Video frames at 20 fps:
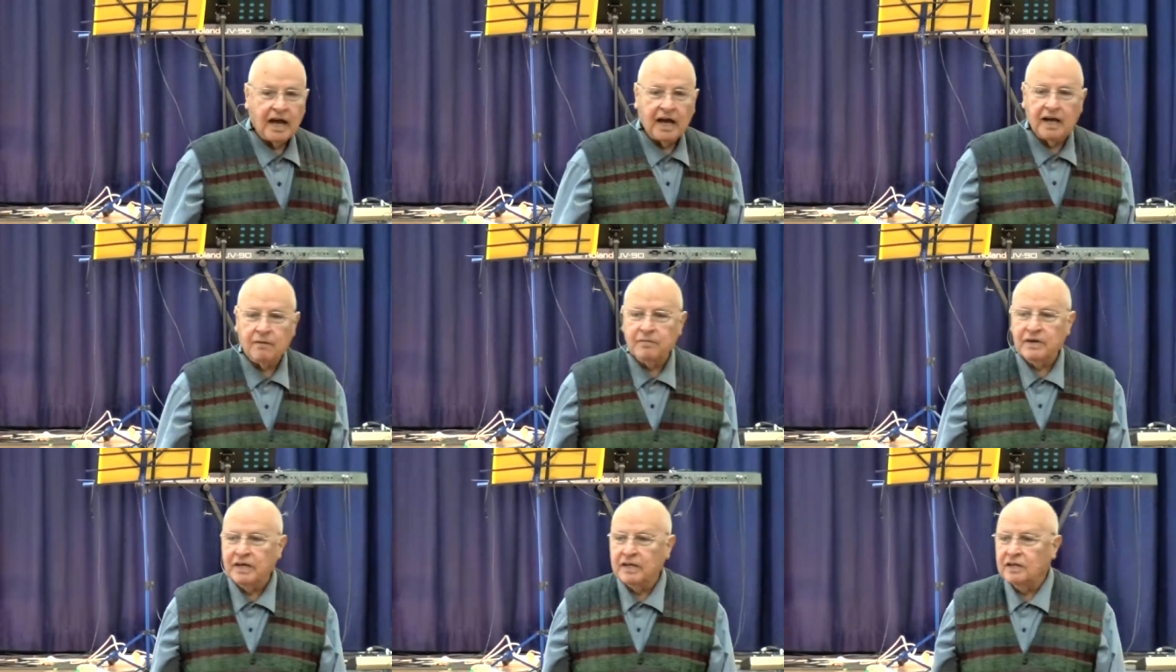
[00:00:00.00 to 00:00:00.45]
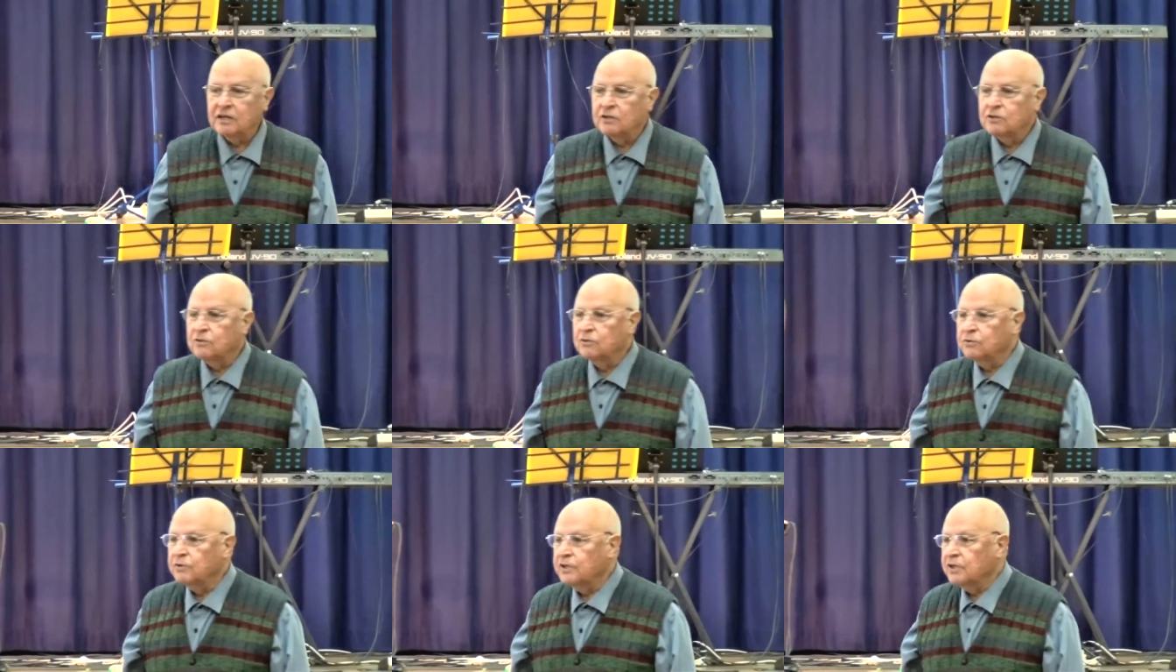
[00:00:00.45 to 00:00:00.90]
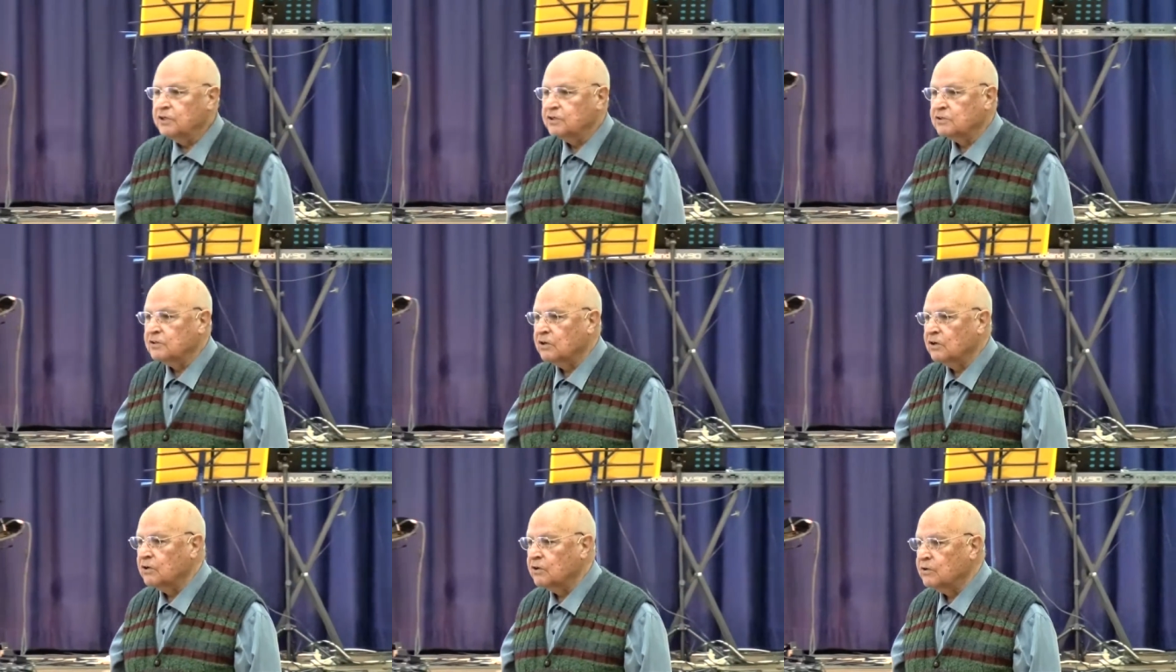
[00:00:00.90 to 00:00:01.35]
I'm 82
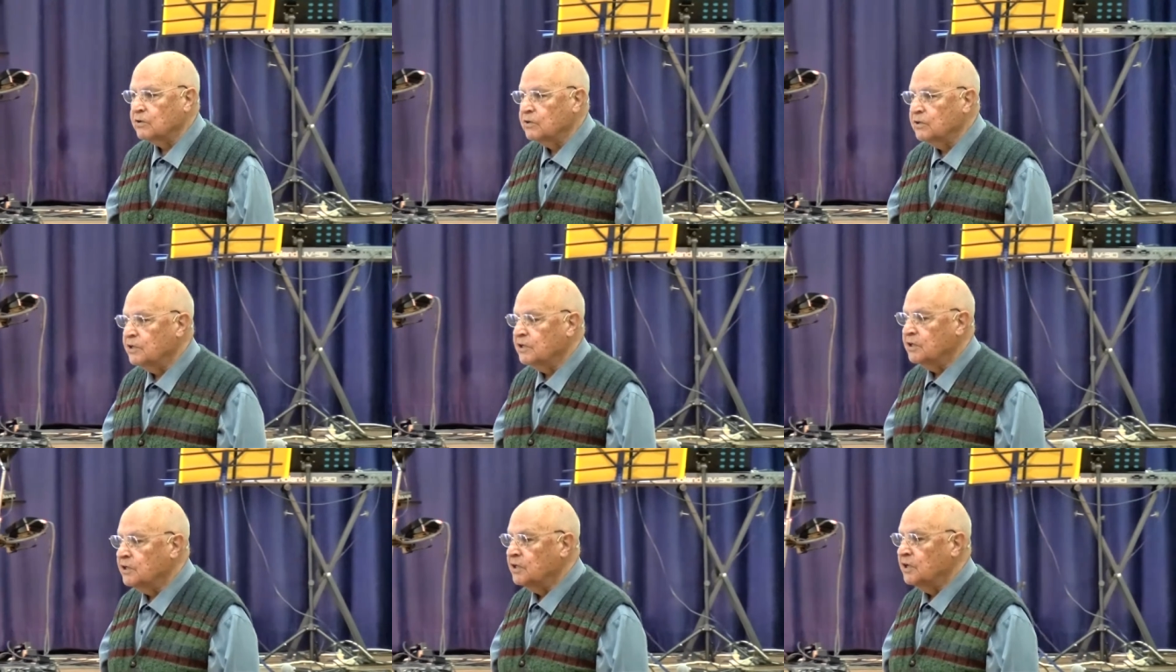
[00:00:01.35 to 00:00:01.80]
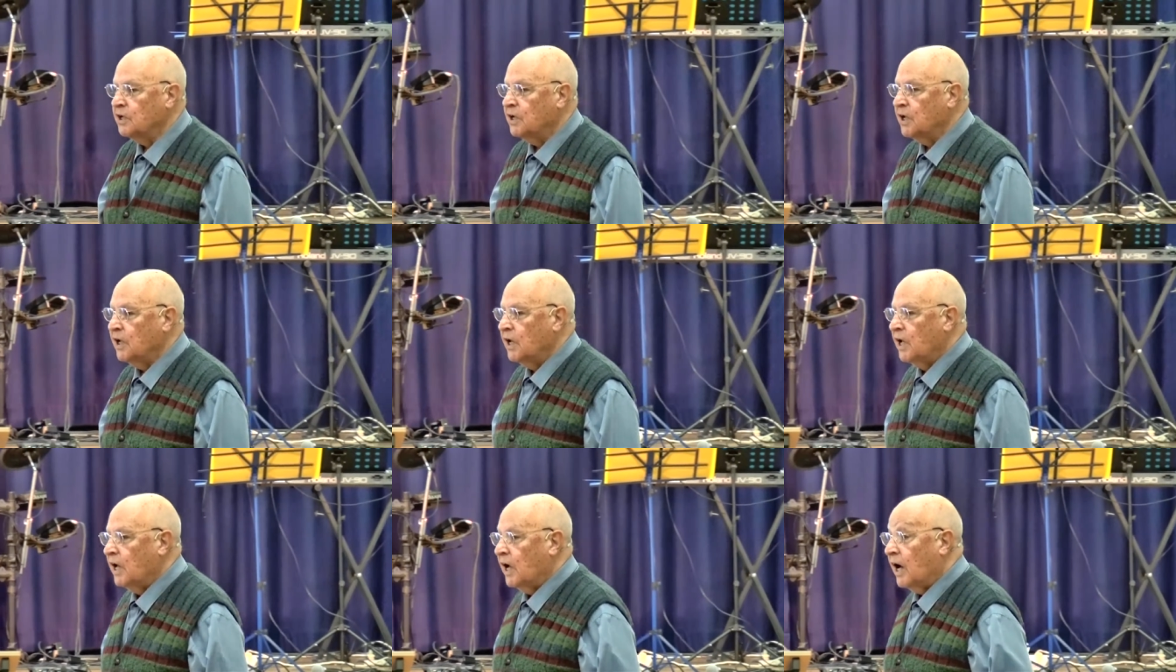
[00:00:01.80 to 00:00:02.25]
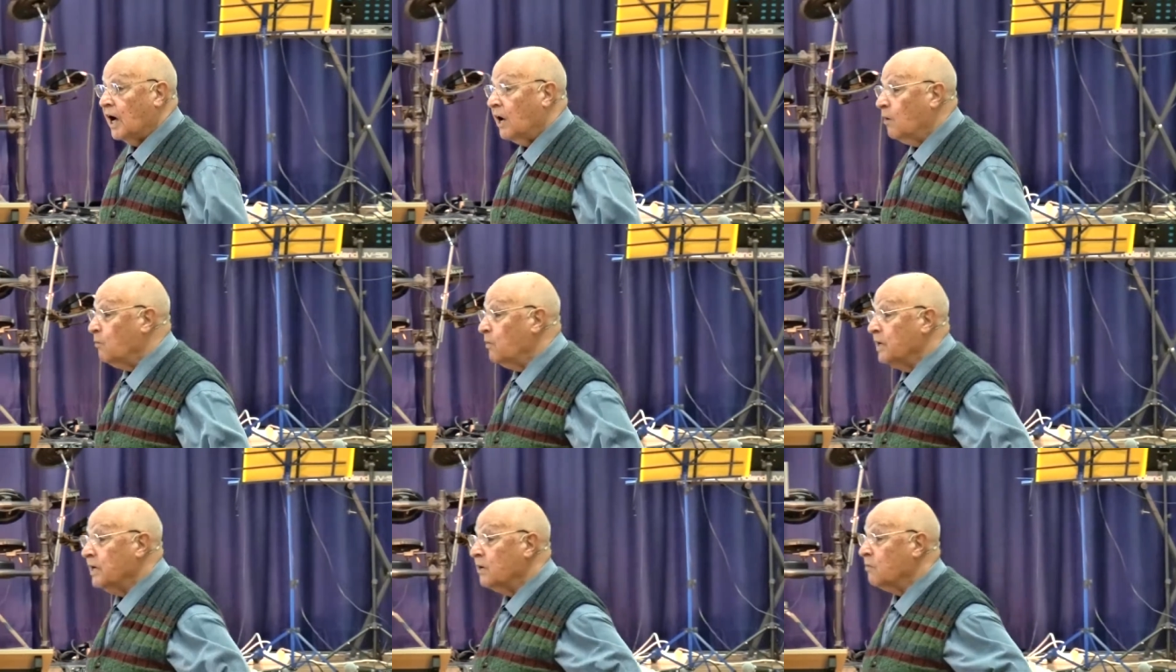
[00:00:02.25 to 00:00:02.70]
years old.
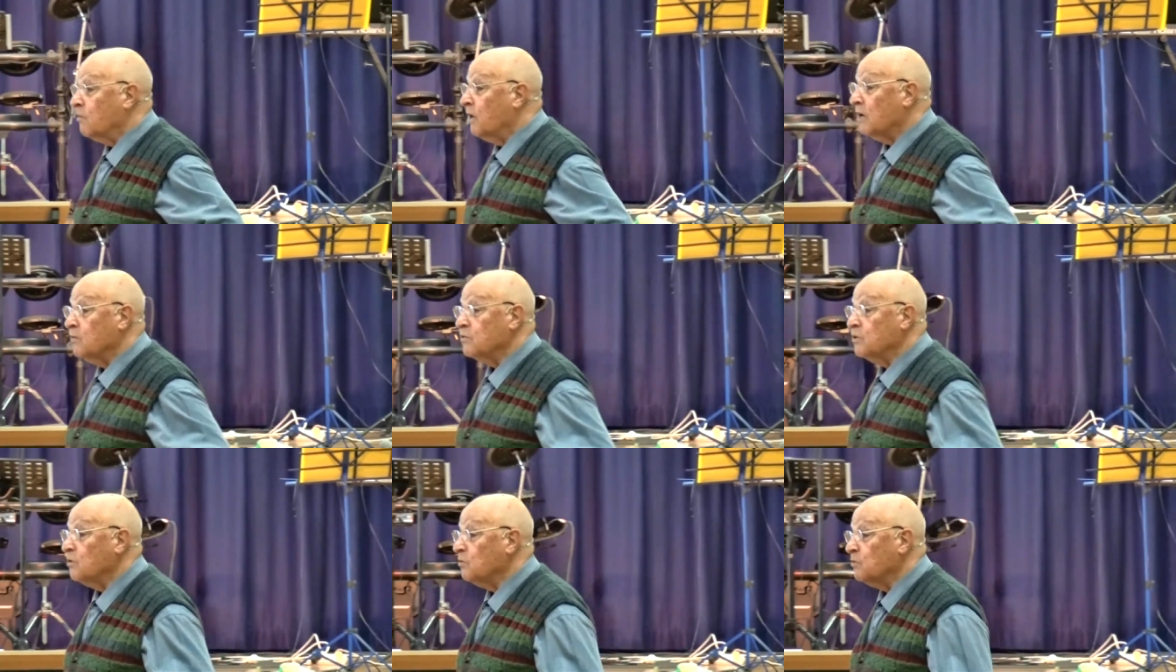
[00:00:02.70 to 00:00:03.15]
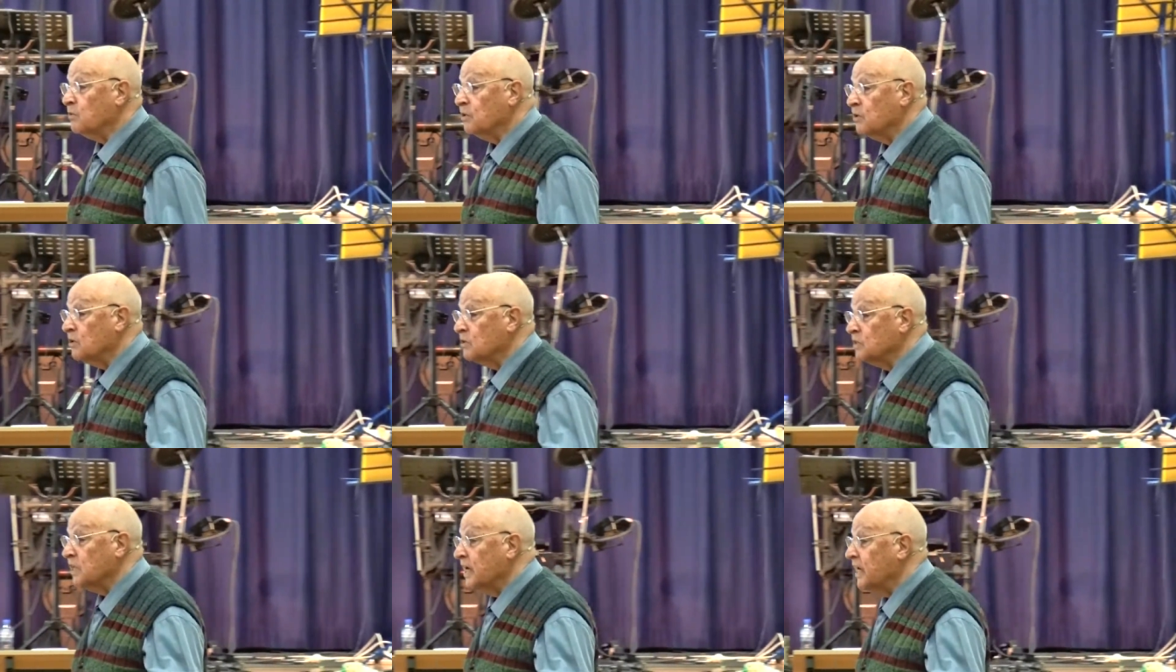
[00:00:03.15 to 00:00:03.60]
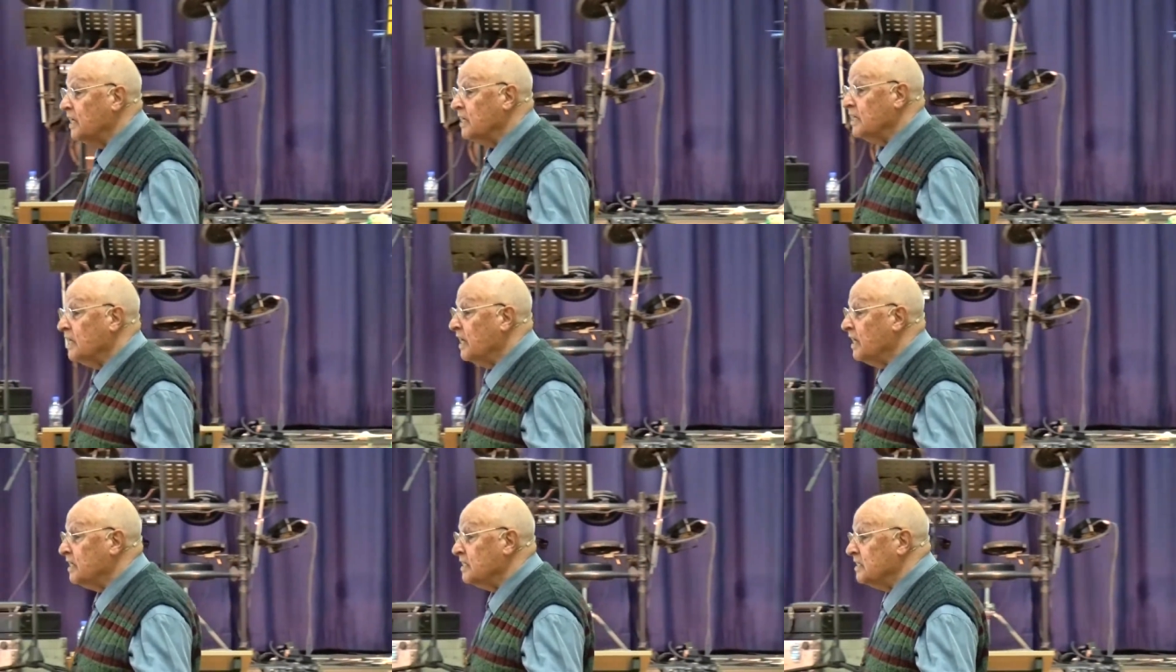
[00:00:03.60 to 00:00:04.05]
I went around the world
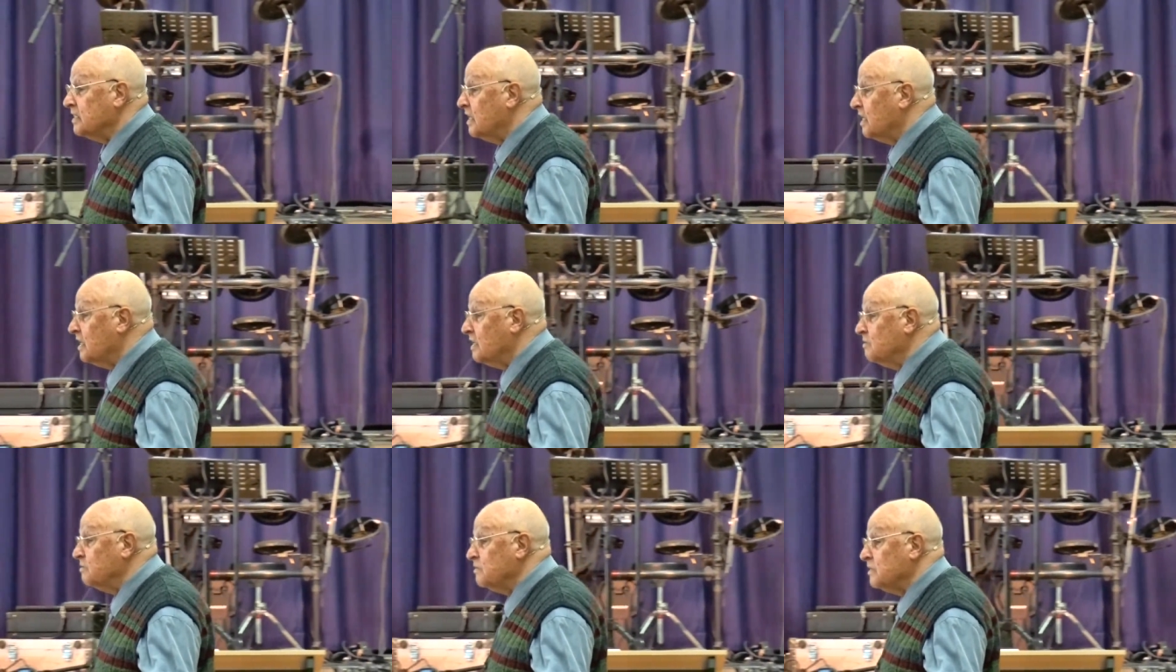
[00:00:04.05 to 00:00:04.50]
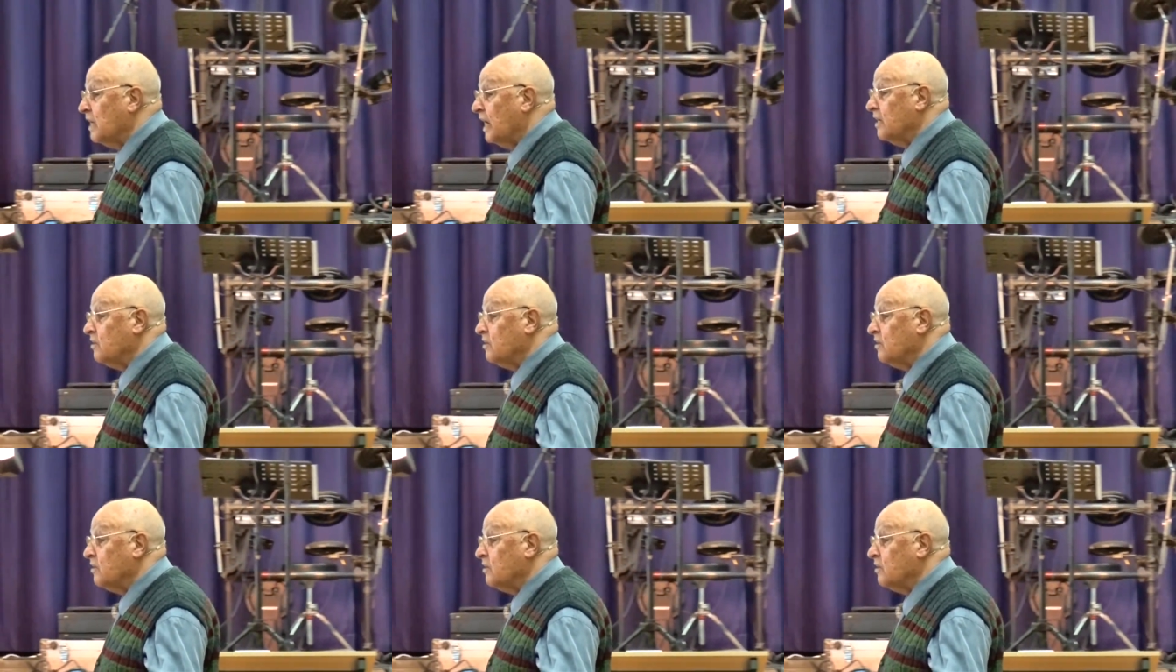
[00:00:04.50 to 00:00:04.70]
eight, nine times.